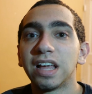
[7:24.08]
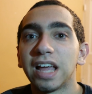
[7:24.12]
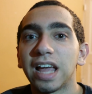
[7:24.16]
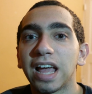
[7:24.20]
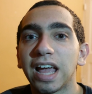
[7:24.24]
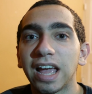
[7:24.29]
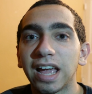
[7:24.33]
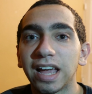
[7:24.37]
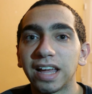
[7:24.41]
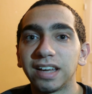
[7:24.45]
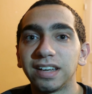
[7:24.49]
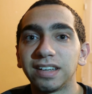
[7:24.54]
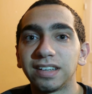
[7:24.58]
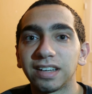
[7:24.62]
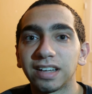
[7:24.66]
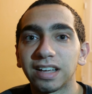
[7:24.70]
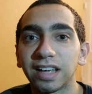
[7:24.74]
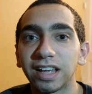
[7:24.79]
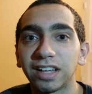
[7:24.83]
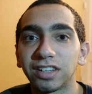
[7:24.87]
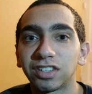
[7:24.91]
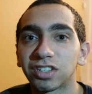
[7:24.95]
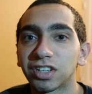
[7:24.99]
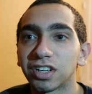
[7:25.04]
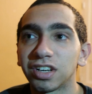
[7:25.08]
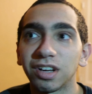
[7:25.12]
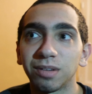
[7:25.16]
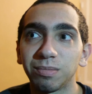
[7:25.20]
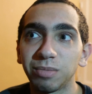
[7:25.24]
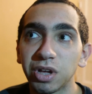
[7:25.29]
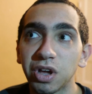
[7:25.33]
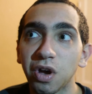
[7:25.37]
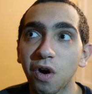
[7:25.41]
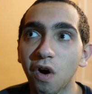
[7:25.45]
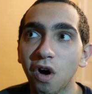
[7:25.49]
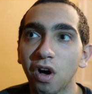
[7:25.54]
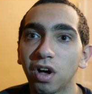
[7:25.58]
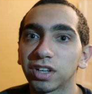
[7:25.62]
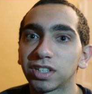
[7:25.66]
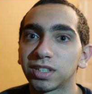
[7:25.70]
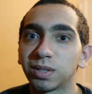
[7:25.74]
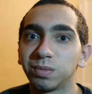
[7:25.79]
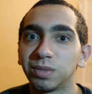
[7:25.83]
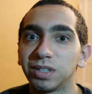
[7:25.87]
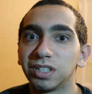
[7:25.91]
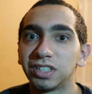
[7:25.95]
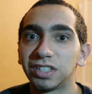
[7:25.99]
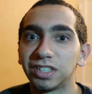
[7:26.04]
And it's going to be
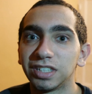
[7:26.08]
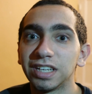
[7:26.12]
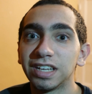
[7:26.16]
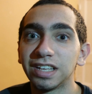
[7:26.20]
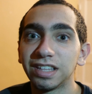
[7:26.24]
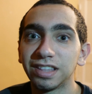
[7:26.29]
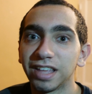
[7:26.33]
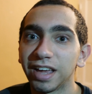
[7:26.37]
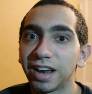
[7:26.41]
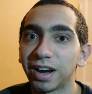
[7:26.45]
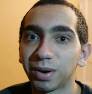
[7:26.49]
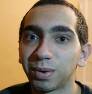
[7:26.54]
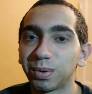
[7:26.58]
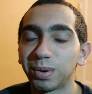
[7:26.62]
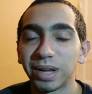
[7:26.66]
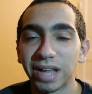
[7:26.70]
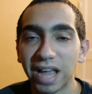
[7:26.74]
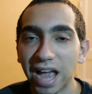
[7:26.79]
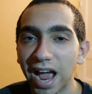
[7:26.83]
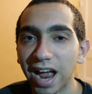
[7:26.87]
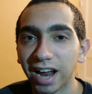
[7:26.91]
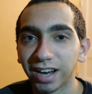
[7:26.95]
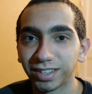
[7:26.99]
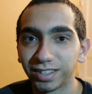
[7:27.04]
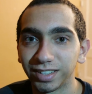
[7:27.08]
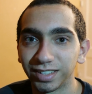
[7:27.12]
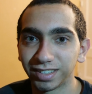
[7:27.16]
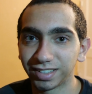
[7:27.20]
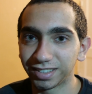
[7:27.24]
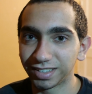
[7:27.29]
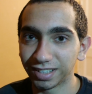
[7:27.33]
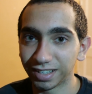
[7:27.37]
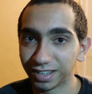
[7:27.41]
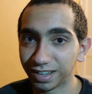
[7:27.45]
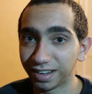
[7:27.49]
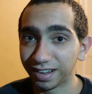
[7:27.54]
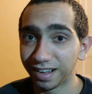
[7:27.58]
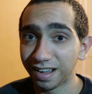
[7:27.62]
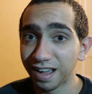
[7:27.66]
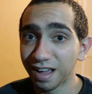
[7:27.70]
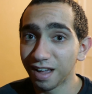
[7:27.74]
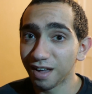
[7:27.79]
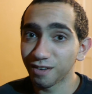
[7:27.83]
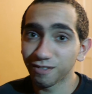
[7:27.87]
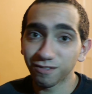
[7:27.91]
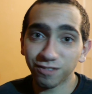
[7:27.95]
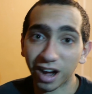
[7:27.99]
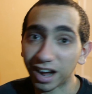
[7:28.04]
awesome to see their reactions to
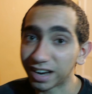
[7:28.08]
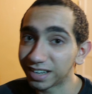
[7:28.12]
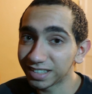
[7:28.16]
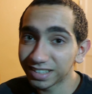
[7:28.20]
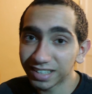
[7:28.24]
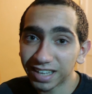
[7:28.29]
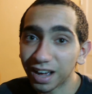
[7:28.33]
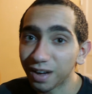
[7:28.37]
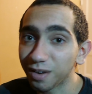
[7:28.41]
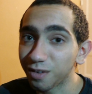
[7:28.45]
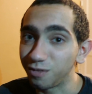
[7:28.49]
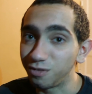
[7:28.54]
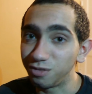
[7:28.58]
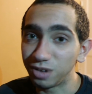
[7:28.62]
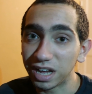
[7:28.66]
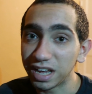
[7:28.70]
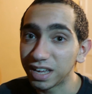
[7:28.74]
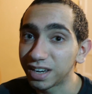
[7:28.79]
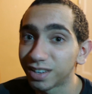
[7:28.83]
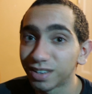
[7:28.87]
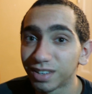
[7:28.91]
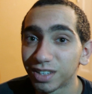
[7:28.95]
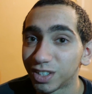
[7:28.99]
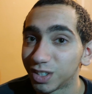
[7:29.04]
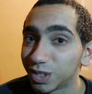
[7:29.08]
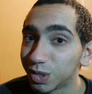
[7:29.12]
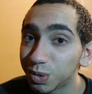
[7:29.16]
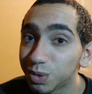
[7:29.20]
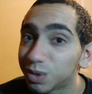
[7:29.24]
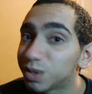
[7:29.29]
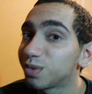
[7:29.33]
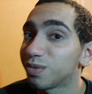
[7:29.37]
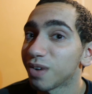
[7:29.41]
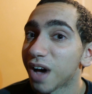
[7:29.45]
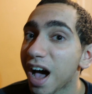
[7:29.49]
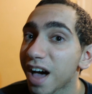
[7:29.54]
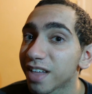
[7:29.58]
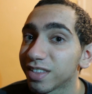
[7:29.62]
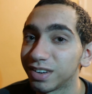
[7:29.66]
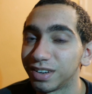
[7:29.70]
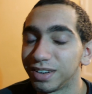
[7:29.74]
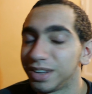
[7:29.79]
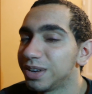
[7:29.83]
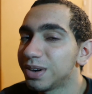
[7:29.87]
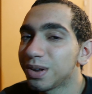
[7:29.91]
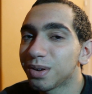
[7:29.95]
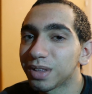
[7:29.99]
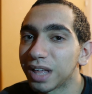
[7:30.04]
finding out Vader is Luke's father.
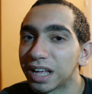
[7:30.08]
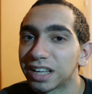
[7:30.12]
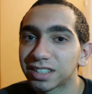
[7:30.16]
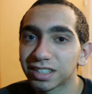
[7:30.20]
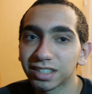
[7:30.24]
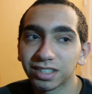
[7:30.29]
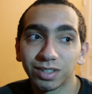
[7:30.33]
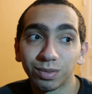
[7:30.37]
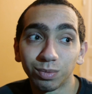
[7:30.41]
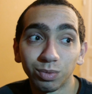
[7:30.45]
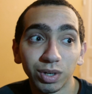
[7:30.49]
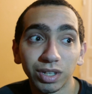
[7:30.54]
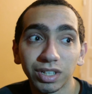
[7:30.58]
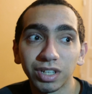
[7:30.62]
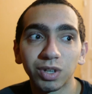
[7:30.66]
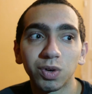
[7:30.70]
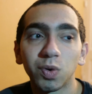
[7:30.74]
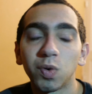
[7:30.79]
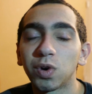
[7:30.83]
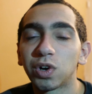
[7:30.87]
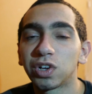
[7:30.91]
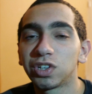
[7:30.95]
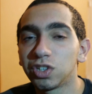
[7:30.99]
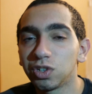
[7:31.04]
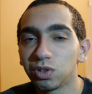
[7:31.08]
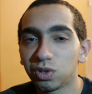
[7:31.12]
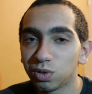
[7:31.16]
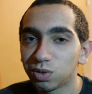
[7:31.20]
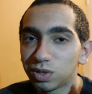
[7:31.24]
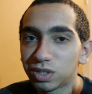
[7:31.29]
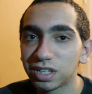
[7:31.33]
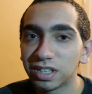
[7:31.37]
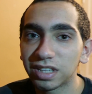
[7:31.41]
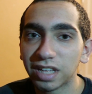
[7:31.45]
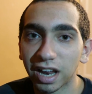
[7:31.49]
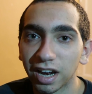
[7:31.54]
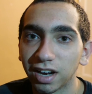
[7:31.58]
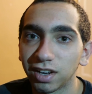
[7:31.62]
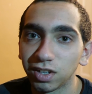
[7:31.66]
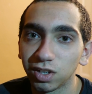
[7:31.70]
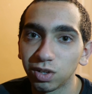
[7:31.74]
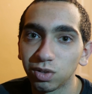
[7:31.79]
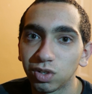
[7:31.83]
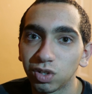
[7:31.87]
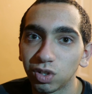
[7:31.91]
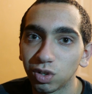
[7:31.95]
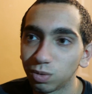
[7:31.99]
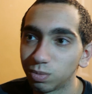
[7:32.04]
You know, that's really cool, because you do see that on
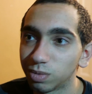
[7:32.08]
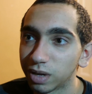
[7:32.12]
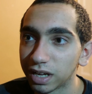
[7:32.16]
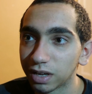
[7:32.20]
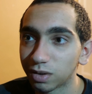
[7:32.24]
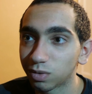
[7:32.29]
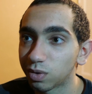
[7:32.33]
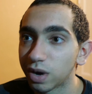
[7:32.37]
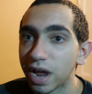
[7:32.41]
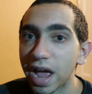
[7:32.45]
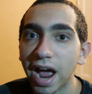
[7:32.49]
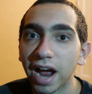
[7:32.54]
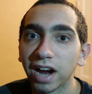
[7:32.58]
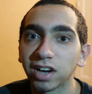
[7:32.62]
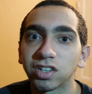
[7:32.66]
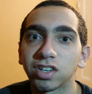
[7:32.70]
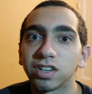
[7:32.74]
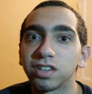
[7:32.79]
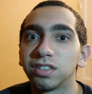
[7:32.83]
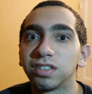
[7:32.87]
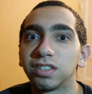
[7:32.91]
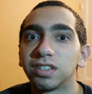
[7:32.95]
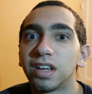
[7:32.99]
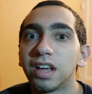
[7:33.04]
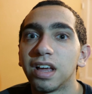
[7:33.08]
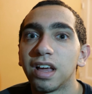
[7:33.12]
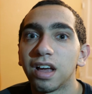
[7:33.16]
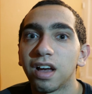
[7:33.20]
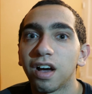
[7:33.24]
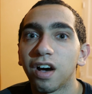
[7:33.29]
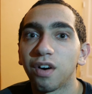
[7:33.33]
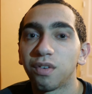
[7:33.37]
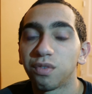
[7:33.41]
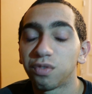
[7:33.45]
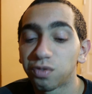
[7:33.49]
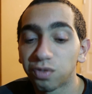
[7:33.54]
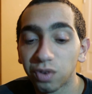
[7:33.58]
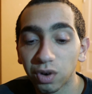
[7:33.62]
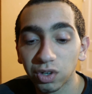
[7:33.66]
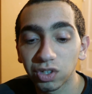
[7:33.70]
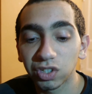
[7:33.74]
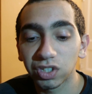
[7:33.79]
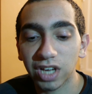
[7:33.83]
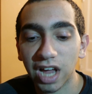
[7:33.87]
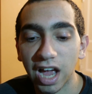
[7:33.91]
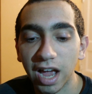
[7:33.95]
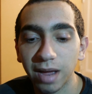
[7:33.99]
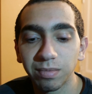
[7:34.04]
YouTube, like reactions of
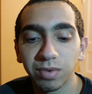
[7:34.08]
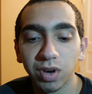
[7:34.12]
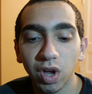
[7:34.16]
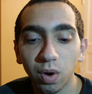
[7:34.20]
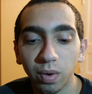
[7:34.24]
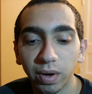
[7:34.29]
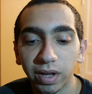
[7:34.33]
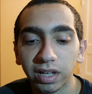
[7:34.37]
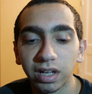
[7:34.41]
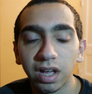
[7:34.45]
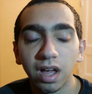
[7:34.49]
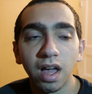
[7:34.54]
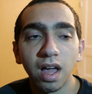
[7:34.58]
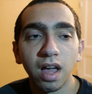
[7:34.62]
first time knowing